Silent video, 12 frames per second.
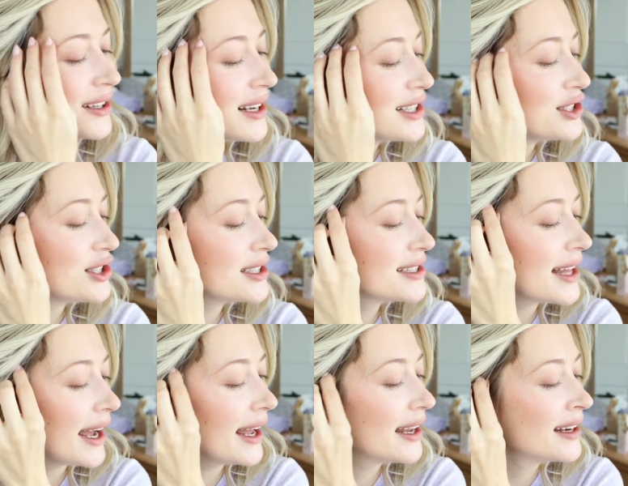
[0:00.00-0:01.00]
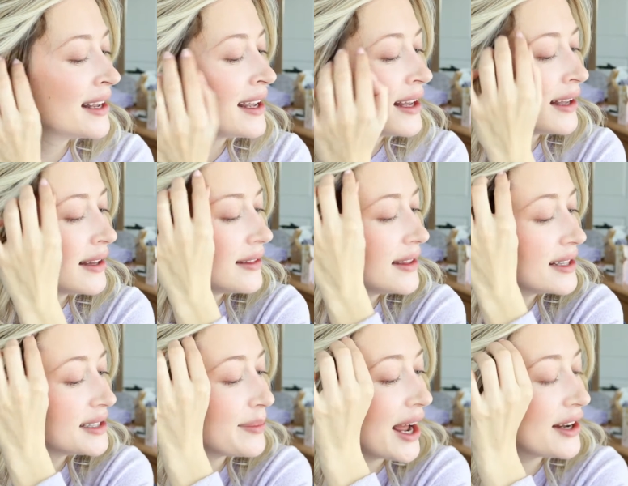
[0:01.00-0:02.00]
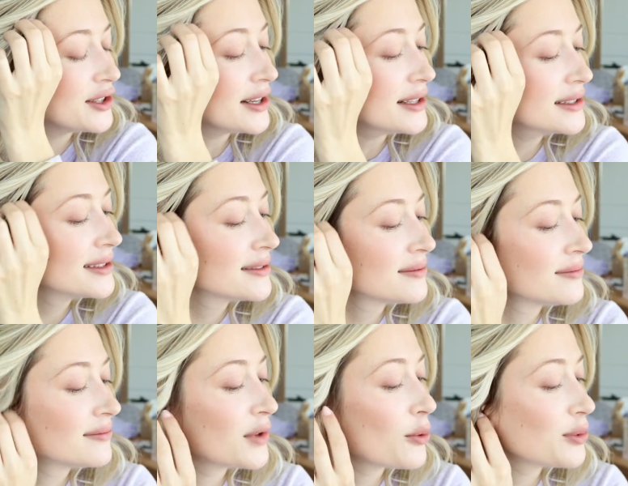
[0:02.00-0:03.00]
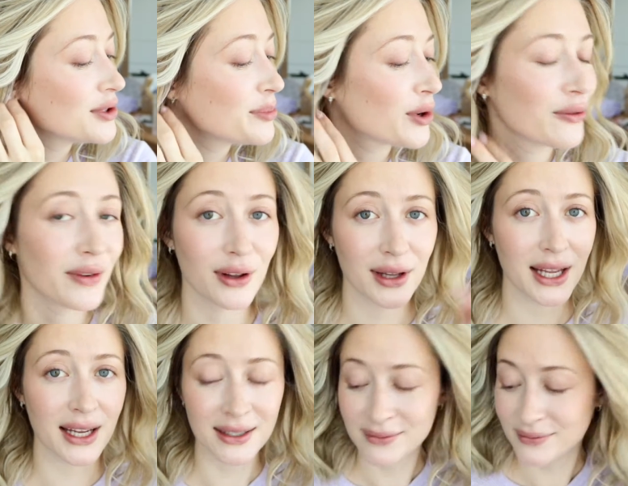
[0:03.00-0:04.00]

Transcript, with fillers: It's just that this matches almost perfectly